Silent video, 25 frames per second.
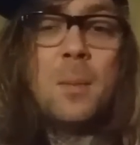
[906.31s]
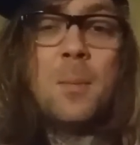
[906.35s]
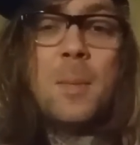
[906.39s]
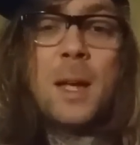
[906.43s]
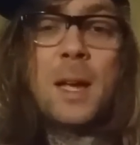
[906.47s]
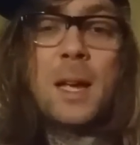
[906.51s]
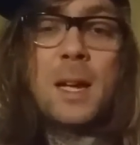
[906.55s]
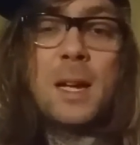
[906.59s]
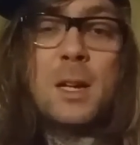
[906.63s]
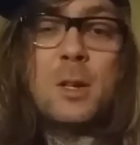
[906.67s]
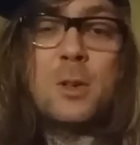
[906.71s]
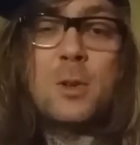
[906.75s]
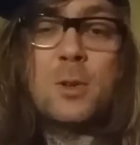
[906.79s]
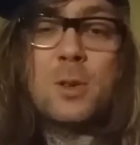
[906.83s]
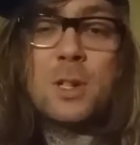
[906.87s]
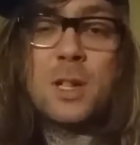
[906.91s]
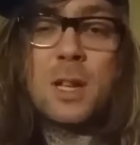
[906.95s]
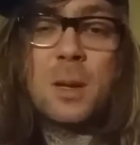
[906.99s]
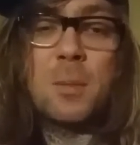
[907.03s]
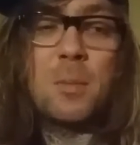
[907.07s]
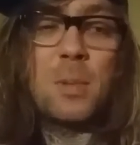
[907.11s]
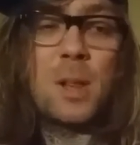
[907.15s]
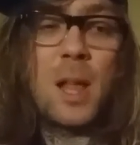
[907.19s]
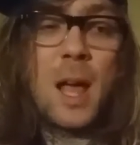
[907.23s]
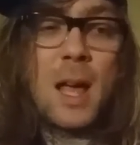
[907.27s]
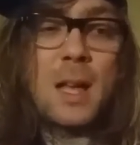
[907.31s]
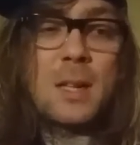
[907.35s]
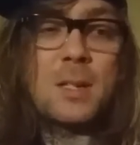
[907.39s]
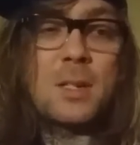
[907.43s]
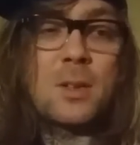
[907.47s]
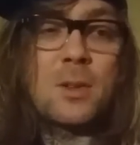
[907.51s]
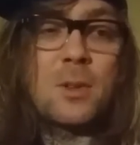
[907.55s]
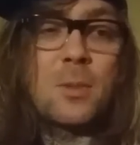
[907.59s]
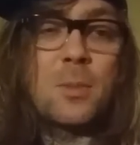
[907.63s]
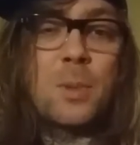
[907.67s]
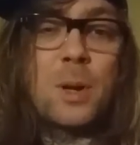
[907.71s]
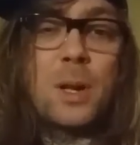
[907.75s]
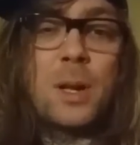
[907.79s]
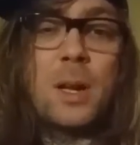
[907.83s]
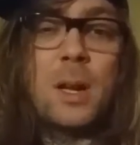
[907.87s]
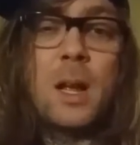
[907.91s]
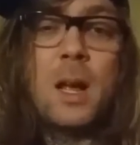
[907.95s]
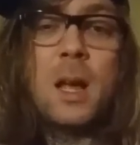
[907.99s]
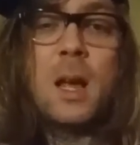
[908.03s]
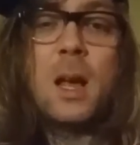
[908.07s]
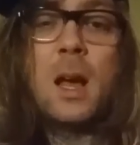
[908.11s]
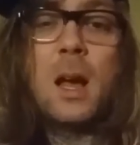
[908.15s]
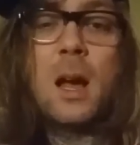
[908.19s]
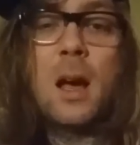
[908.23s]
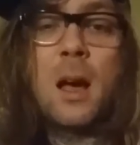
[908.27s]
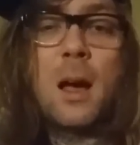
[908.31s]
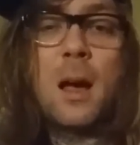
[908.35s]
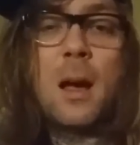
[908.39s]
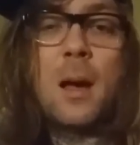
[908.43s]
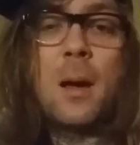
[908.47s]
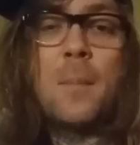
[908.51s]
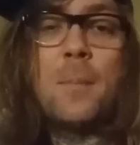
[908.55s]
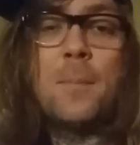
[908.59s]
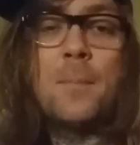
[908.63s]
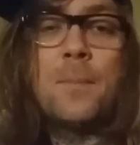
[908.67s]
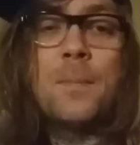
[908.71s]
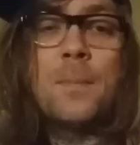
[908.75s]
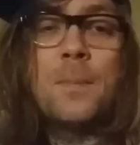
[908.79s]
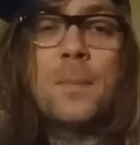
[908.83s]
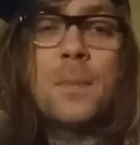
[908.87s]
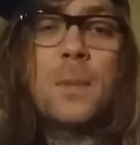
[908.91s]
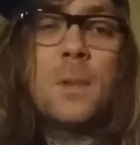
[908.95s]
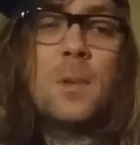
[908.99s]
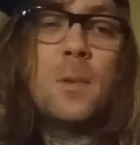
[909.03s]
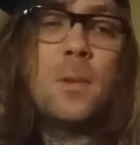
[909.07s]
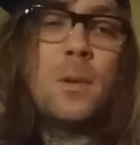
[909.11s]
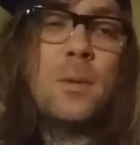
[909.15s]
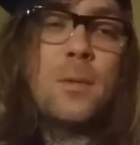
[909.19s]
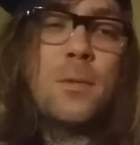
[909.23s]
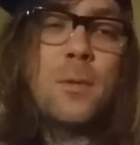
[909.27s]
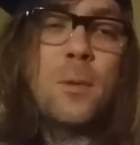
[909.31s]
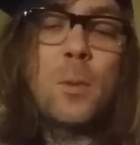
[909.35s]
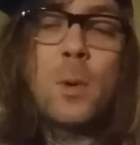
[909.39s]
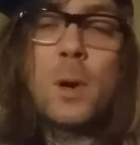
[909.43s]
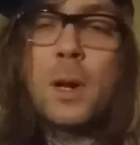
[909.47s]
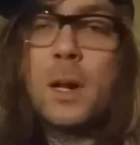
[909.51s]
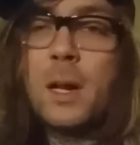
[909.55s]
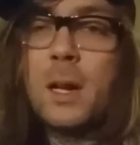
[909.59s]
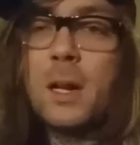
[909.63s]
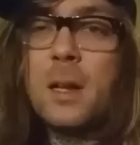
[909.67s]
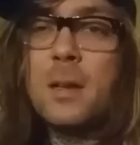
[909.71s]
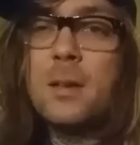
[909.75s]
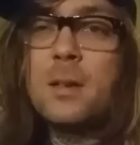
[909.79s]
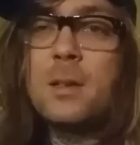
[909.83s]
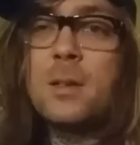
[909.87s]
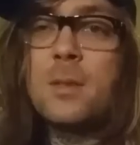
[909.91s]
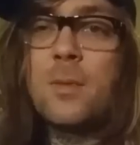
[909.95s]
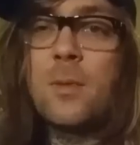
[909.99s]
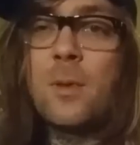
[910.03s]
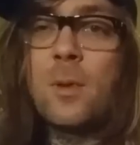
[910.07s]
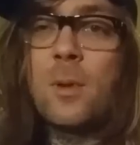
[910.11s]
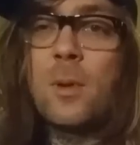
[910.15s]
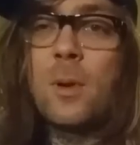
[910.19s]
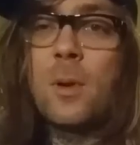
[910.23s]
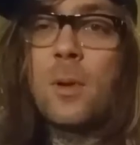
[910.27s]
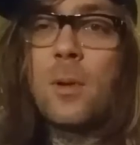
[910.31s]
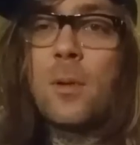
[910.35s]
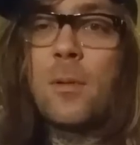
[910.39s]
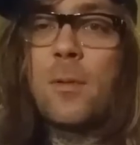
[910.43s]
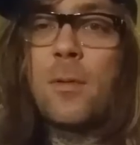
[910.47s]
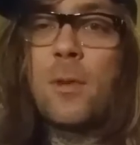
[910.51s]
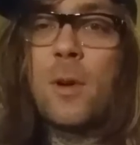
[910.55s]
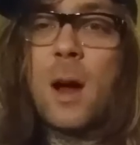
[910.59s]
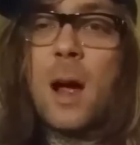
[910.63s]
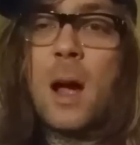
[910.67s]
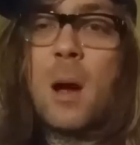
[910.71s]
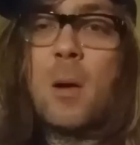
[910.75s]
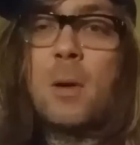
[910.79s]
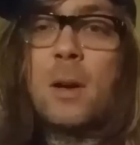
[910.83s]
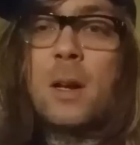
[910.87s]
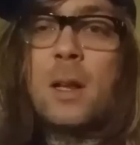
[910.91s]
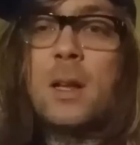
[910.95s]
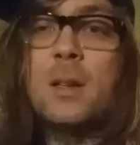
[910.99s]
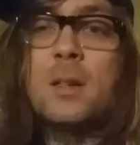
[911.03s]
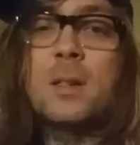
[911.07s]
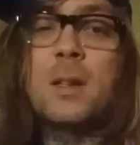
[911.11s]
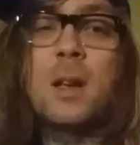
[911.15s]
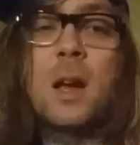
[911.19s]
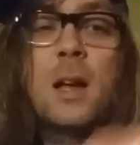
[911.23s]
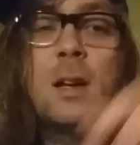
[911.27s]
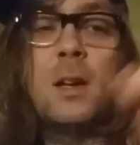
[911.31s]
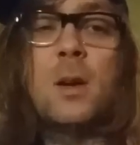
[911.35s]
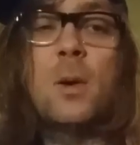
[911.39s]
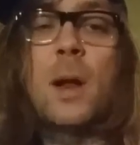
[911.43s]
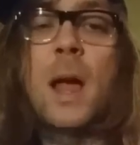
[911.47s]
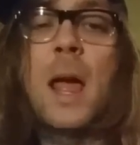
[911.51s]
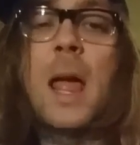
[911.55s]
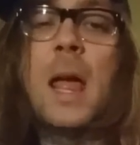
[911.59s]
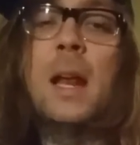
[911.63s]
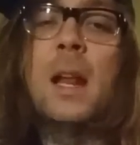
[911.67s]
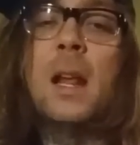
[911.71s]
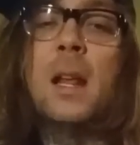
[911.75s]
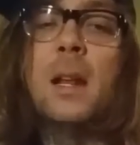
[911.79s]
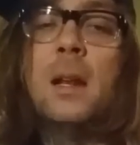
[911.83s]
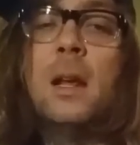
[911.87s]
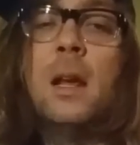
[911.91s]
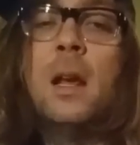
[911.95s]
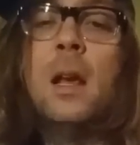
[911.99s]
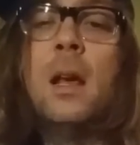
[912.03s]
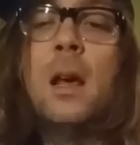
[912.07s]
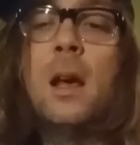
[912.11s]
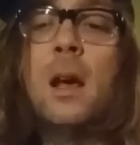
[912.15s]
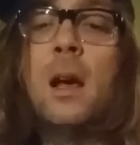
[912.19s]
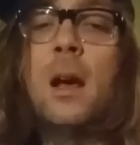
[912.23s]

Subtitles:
make an interesting blaster. But for what it is, for how it is, I don't hate it.